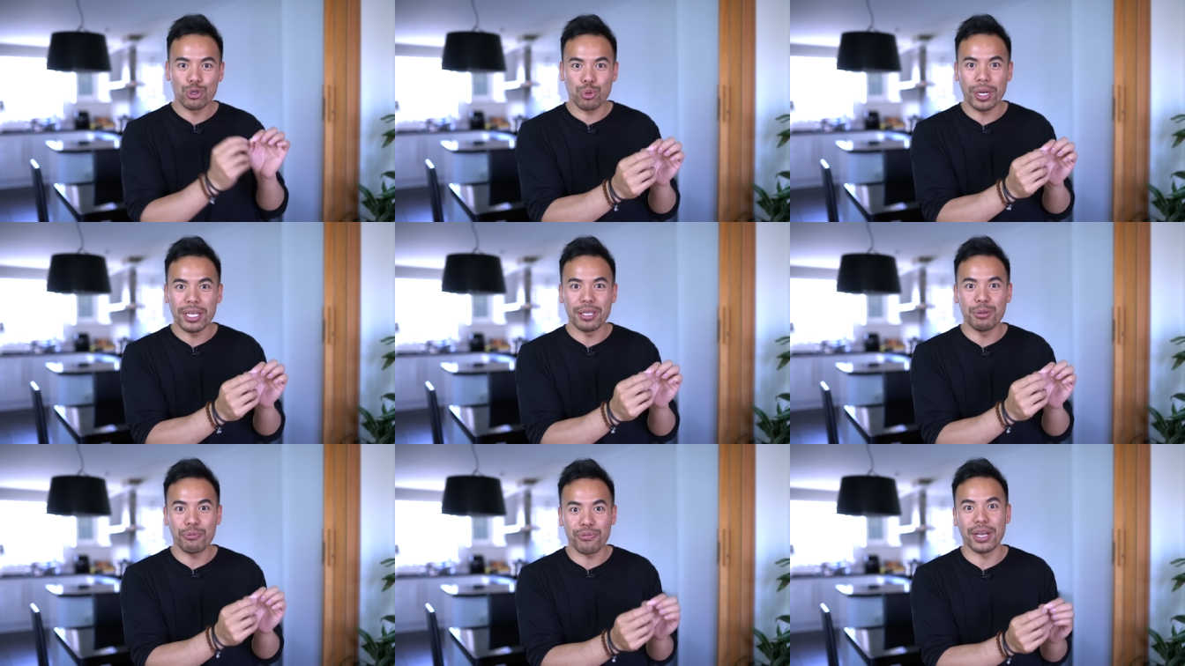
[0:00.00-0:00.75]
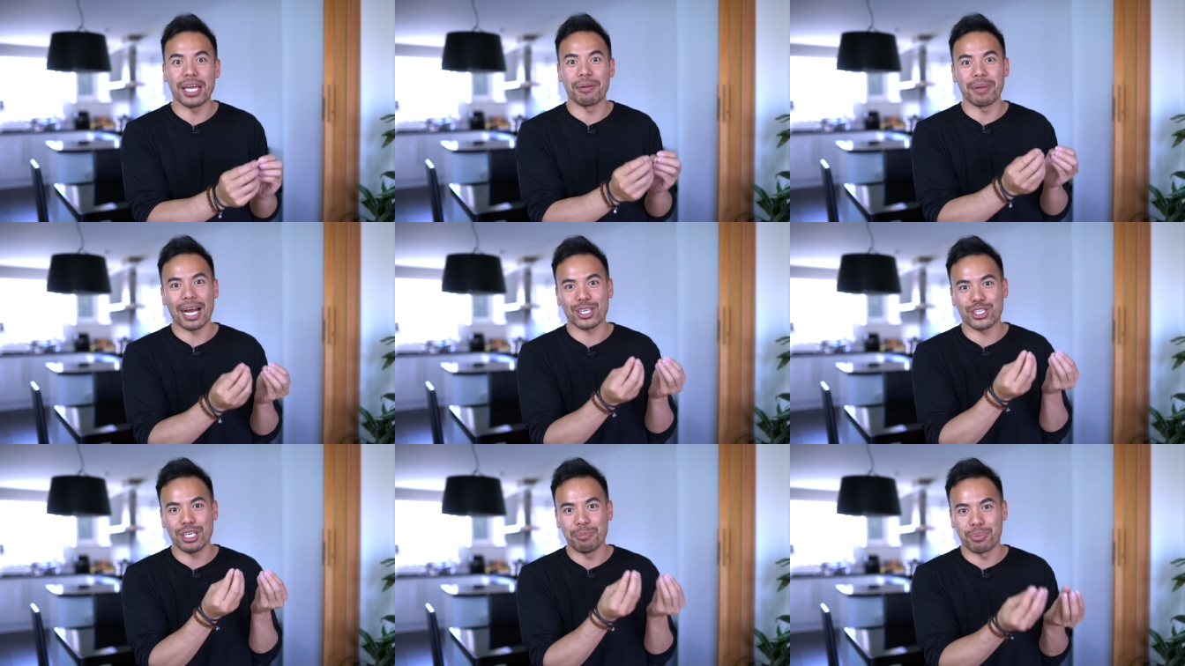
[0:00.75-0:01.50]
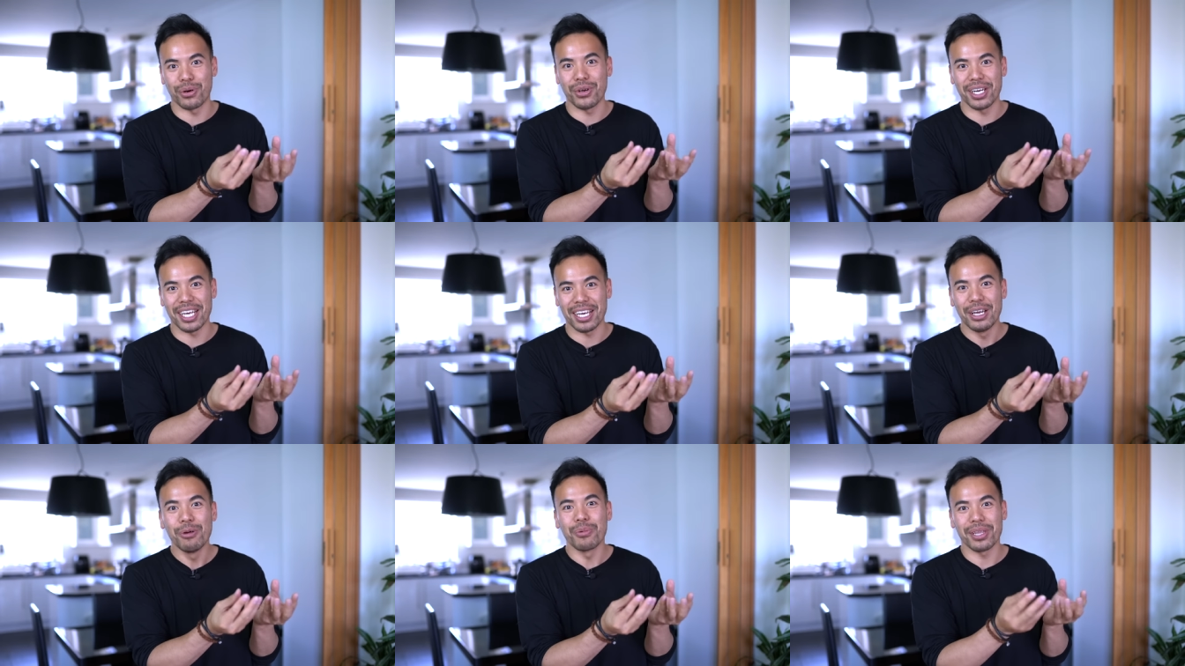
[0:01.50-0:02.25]
twin flame actually
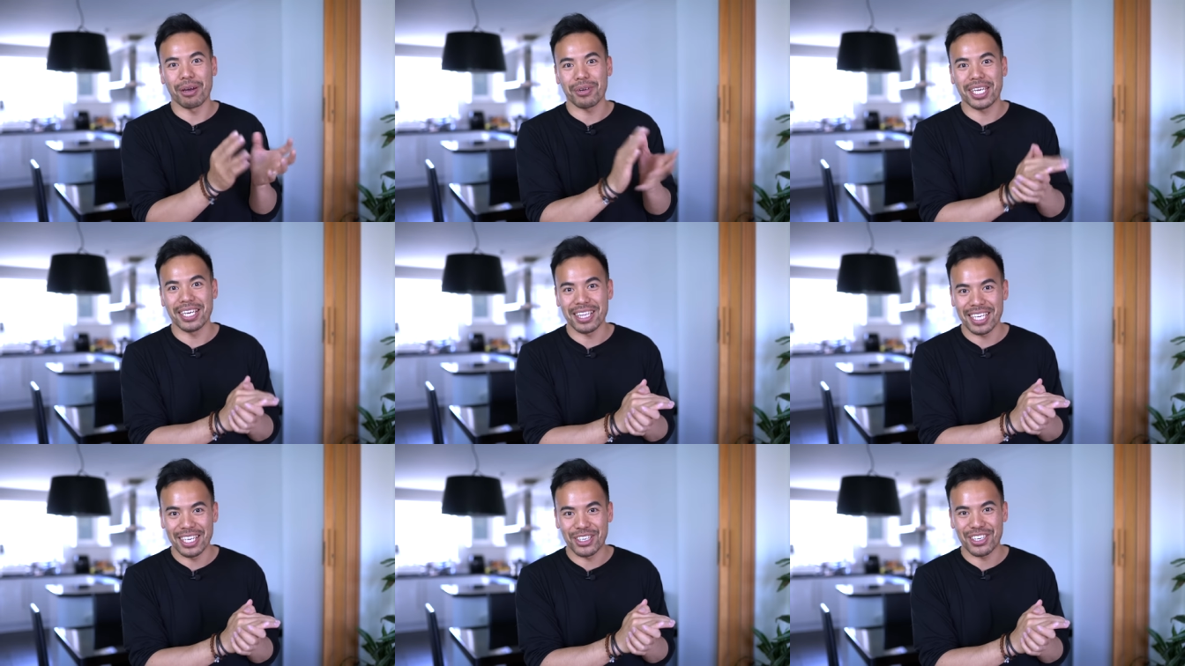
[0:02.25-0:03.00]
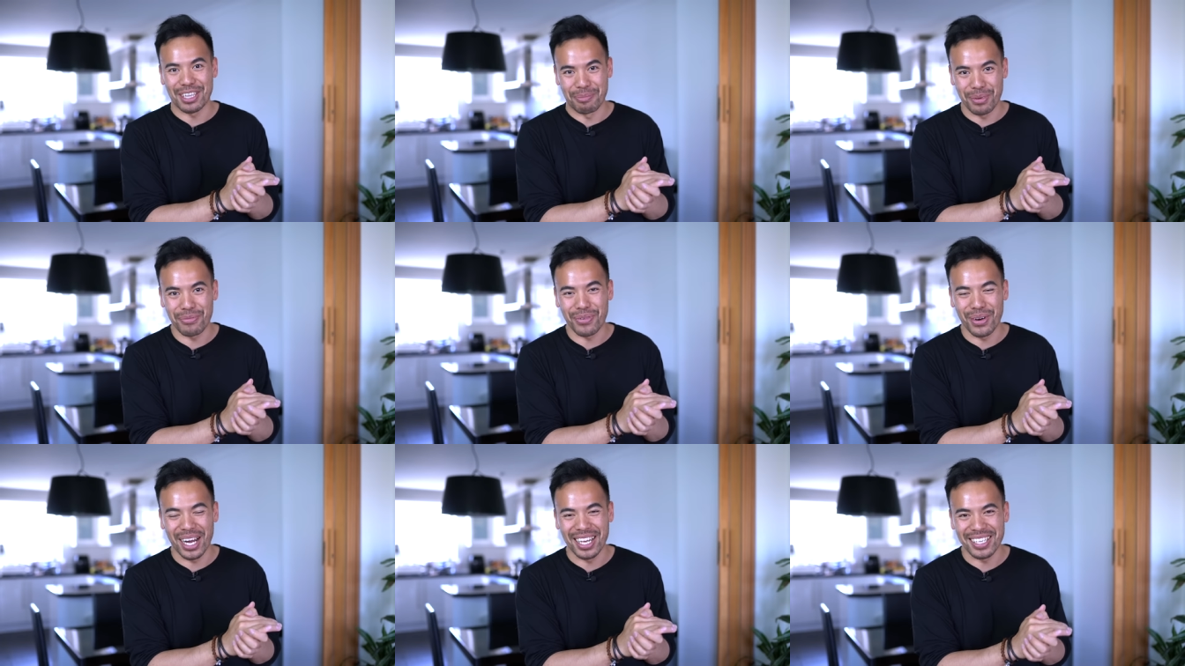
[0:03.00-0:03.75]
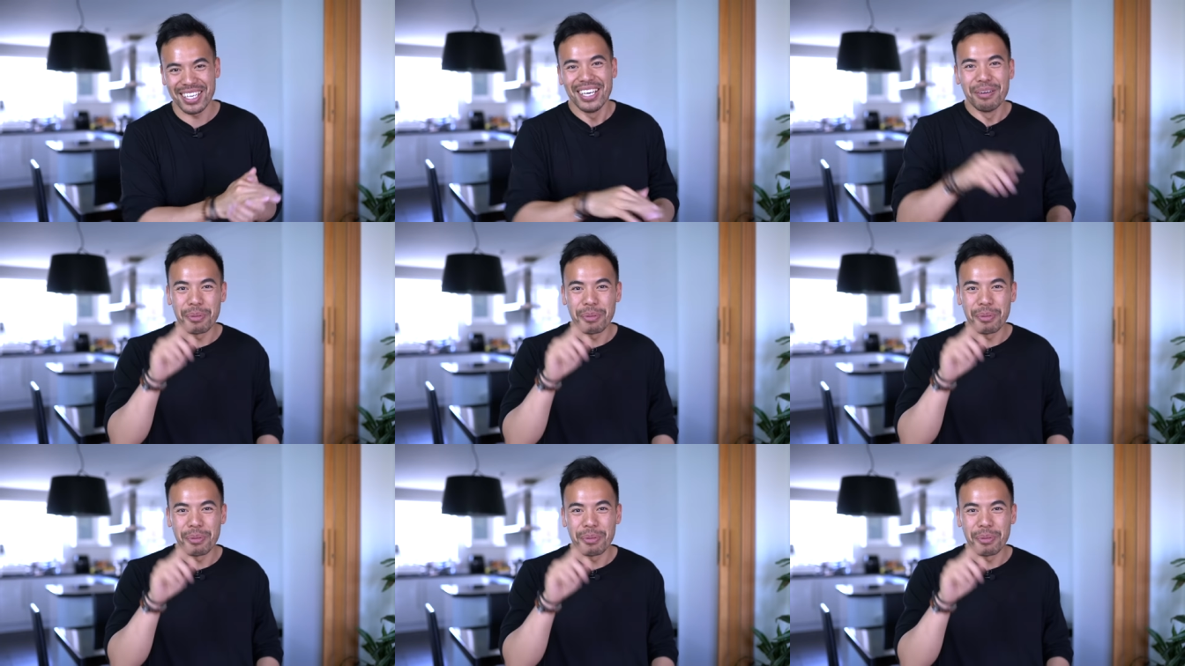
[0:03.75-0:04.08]
burning without killing each other beforehand.